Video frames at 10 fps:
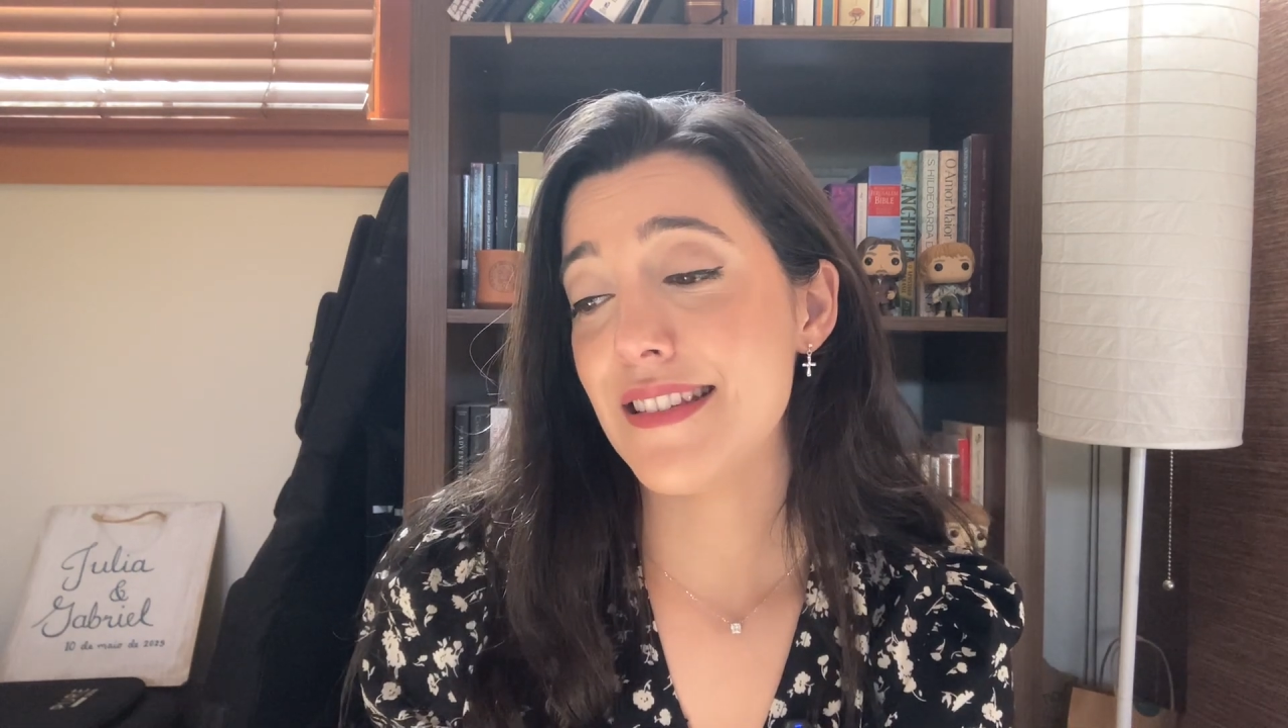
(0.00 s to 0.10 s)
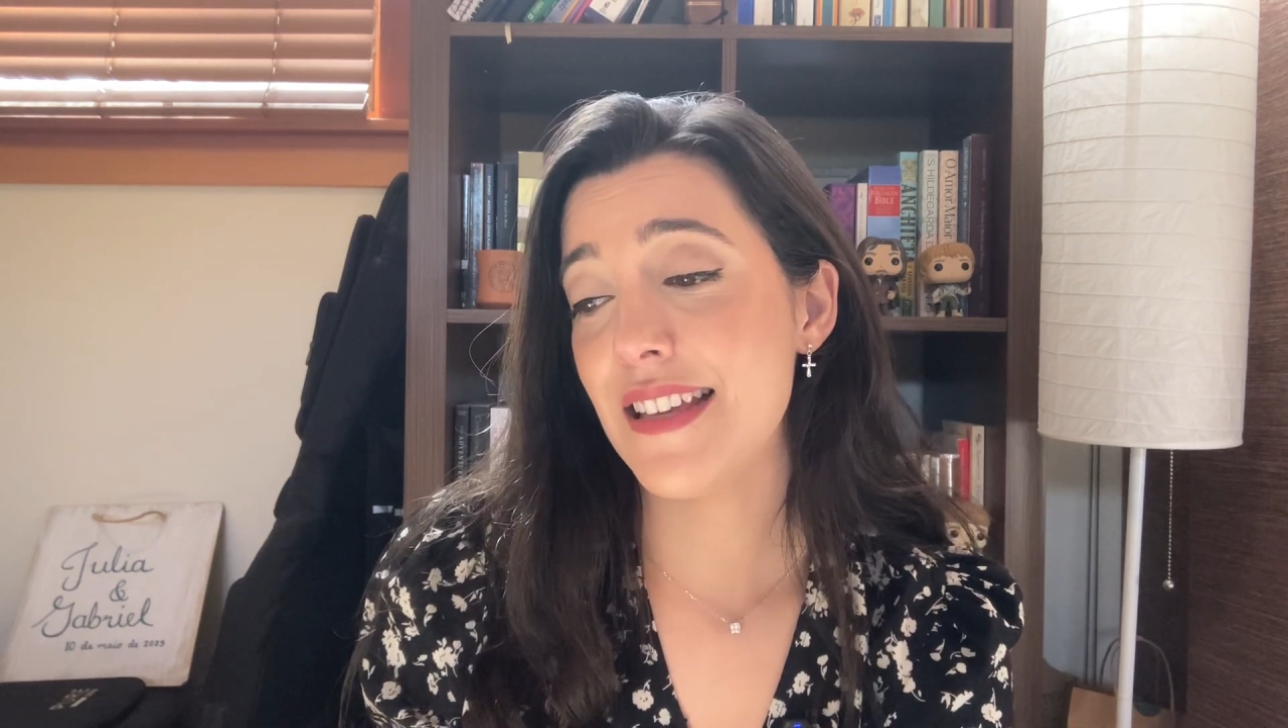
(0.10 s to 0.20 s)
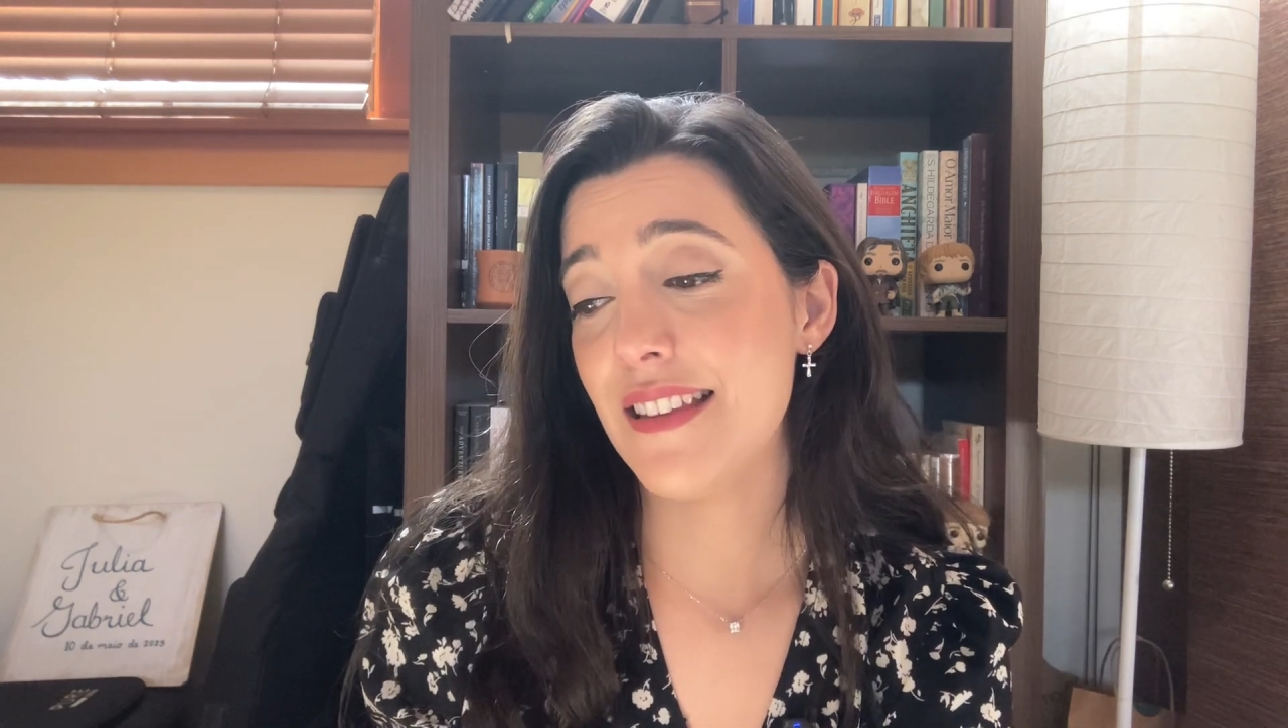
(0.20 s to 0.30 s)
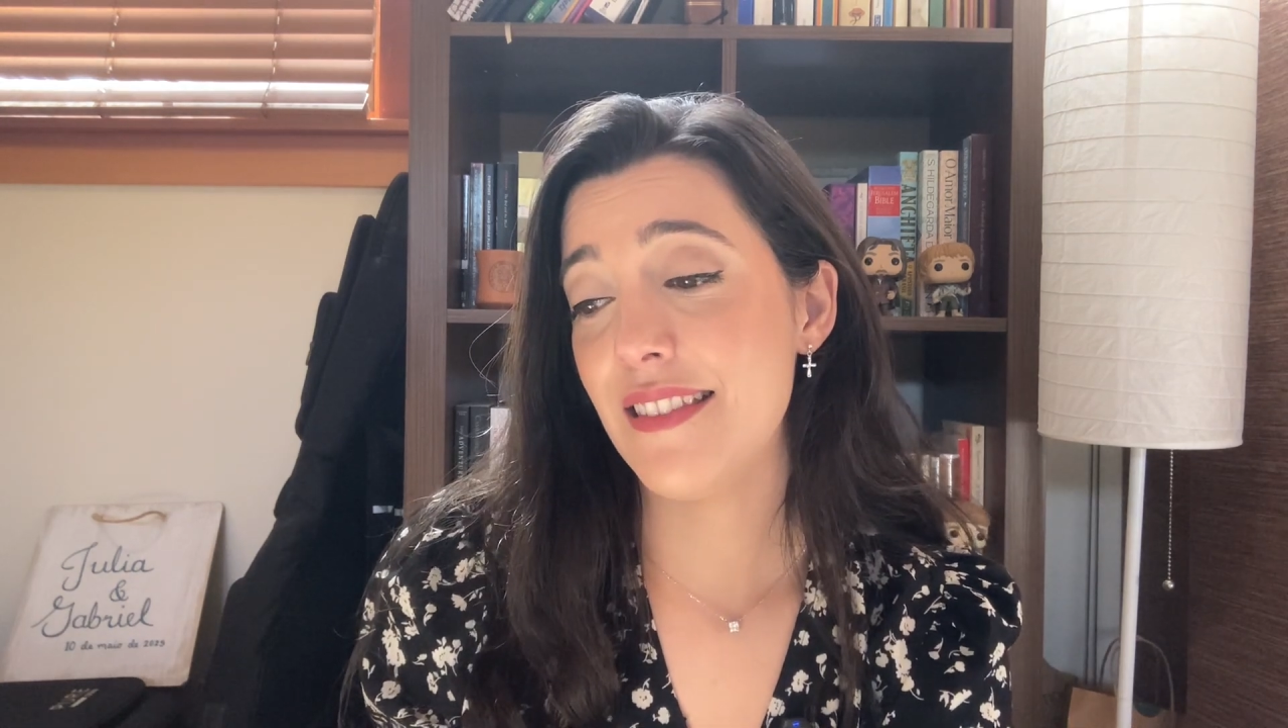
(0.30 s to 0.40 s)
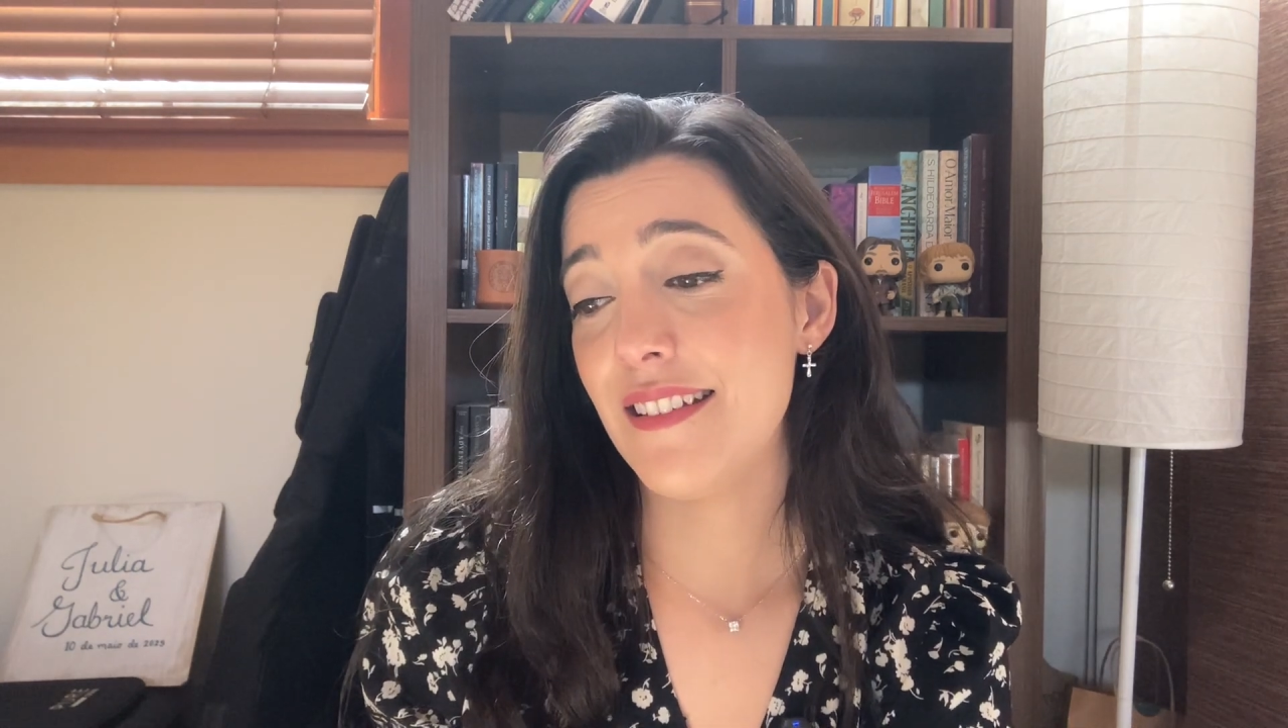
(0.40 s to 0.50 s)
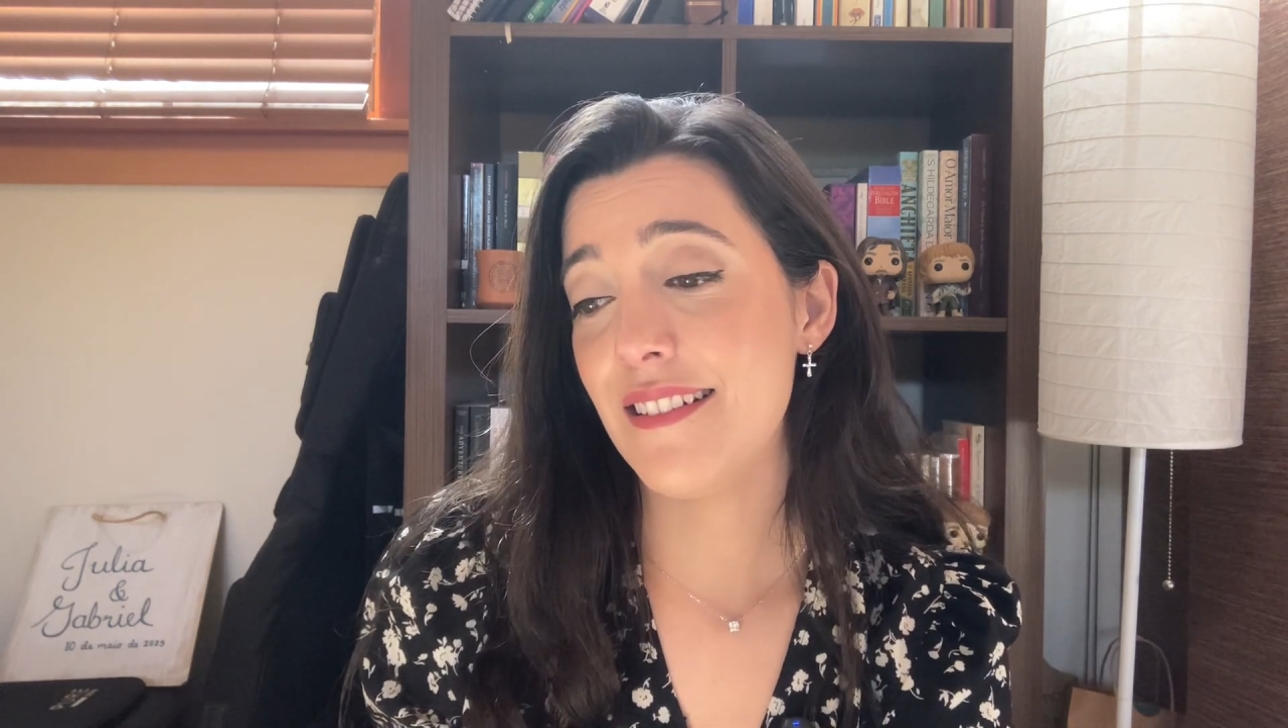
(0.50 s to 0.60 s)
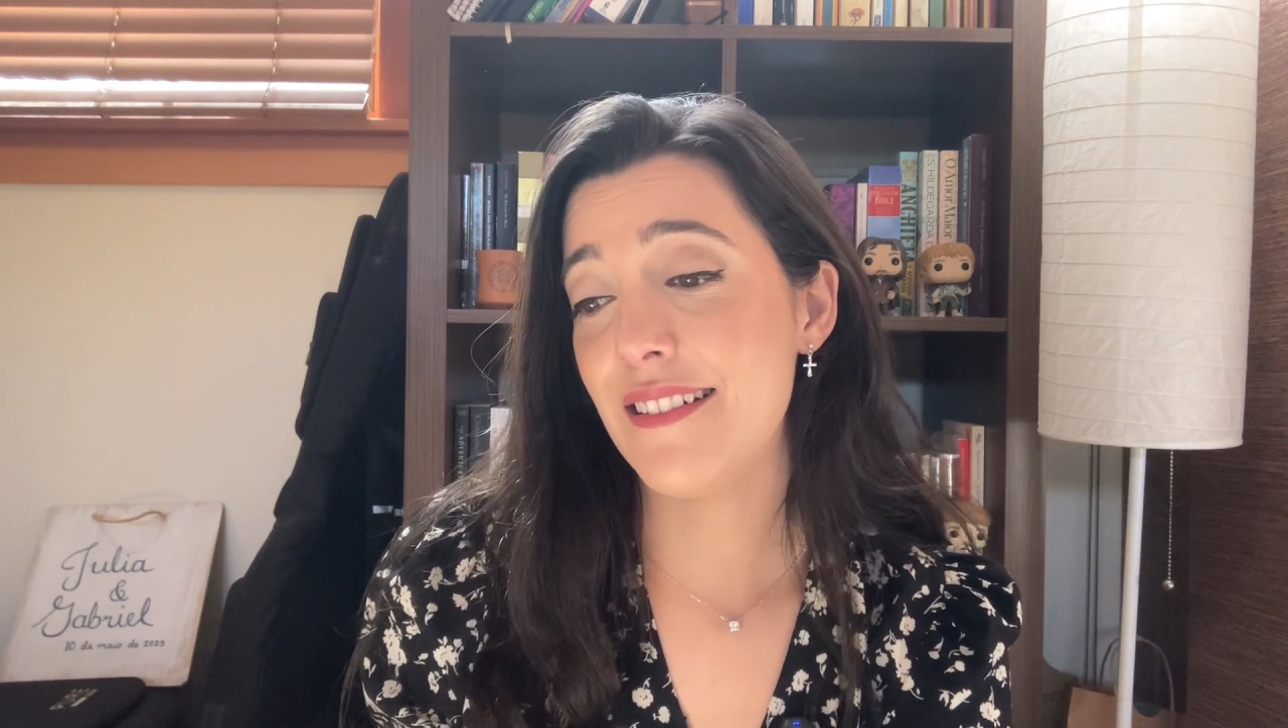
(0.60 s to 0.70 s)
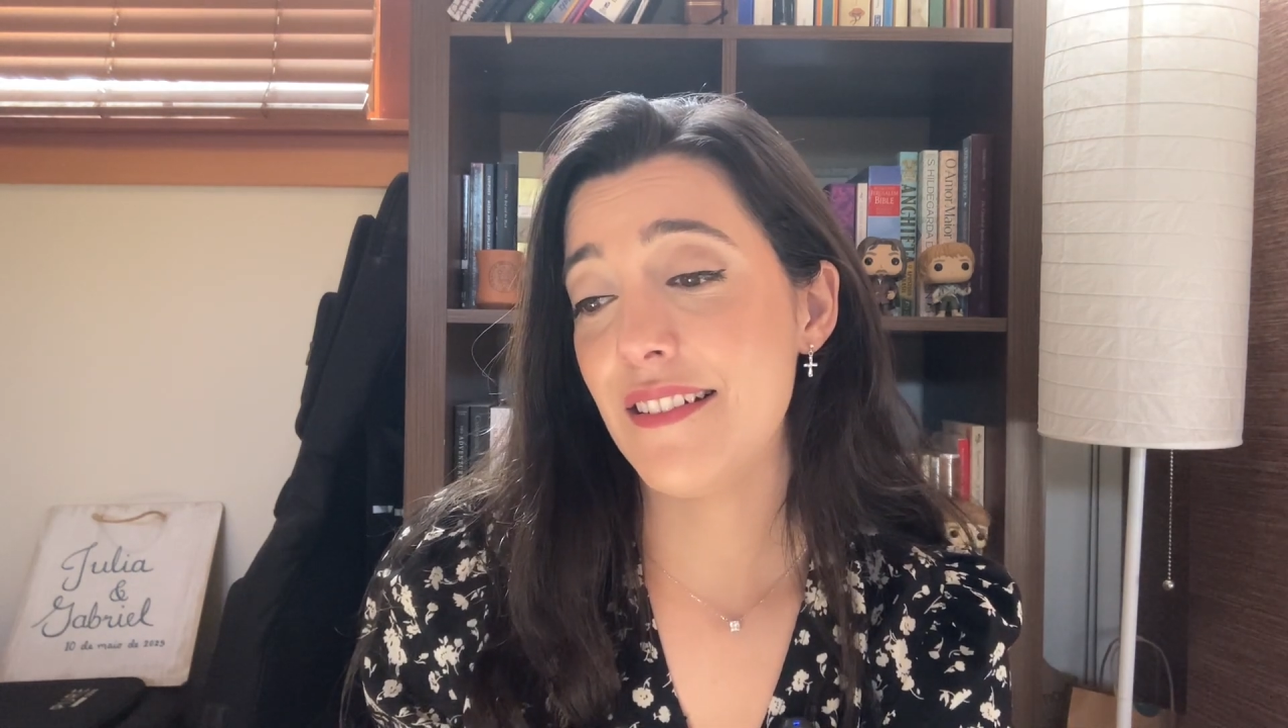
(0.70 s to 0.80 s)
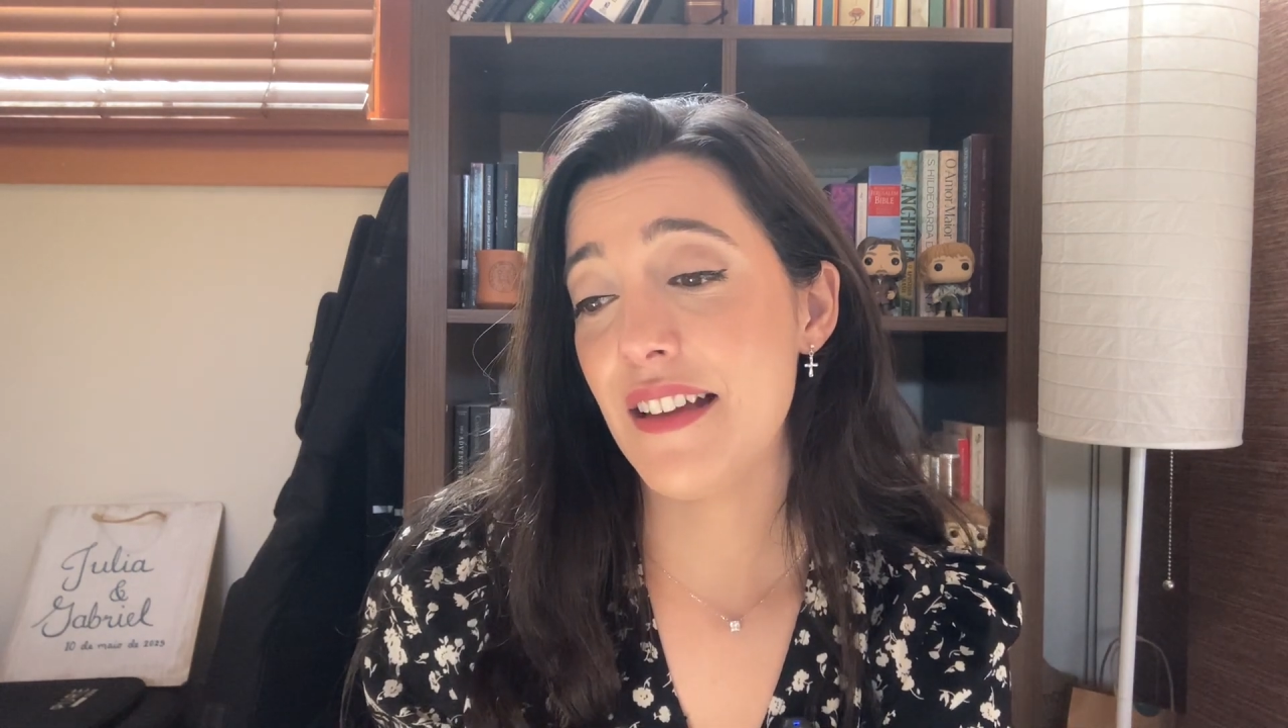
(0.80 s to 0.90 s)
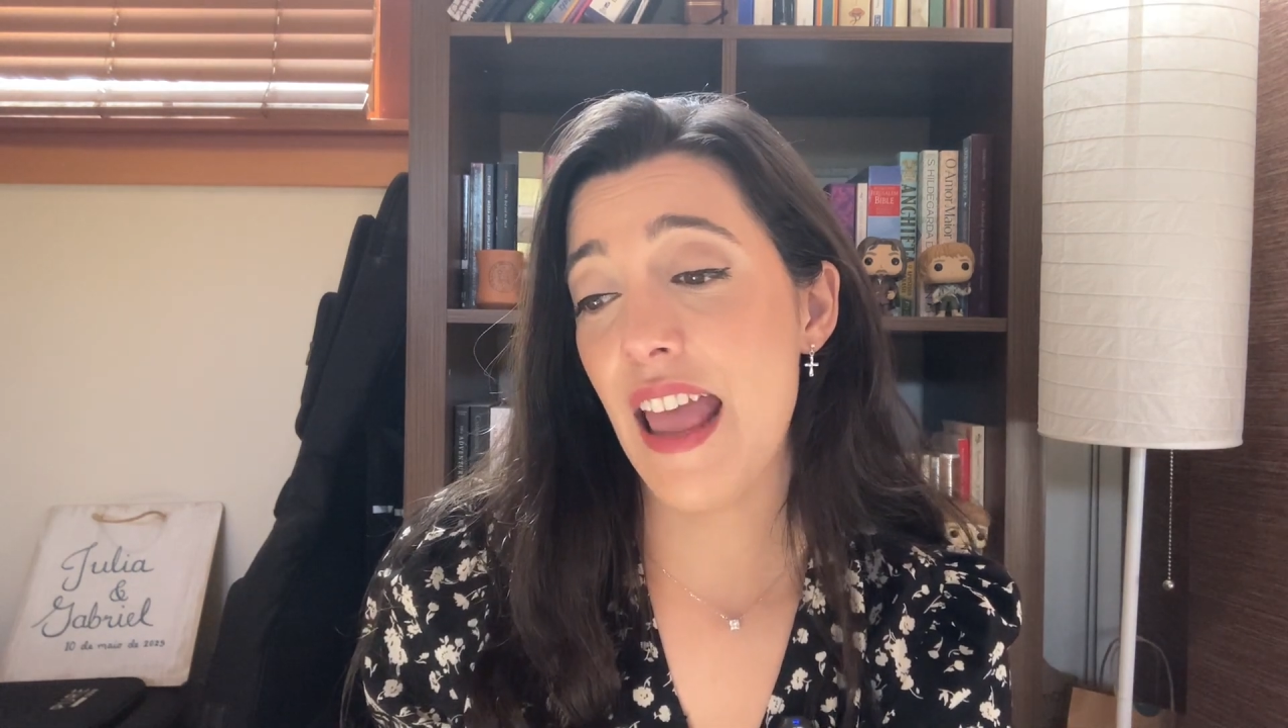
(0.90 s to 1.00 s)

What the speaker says: in the